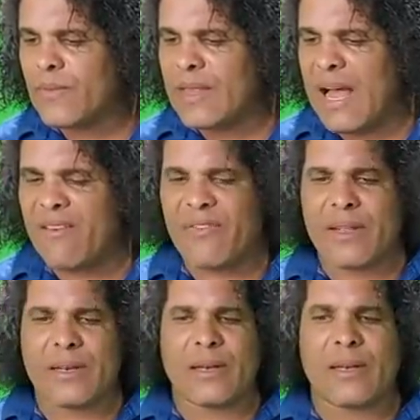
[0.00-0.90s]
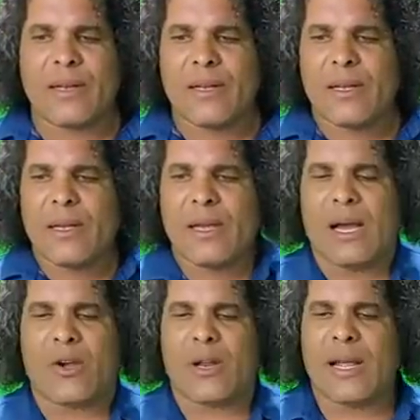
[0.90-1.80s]
Navin.
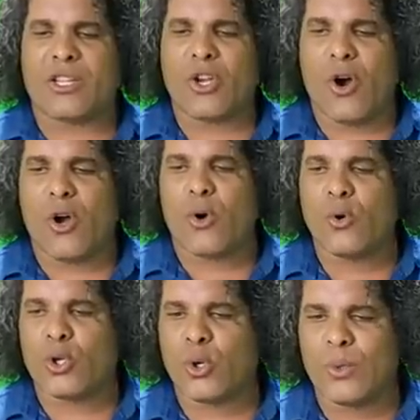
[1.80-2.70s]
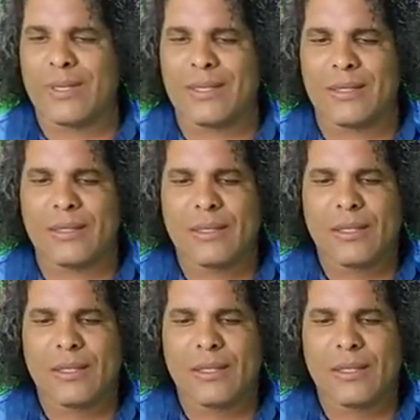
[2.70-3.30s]
A good night to all who tuned in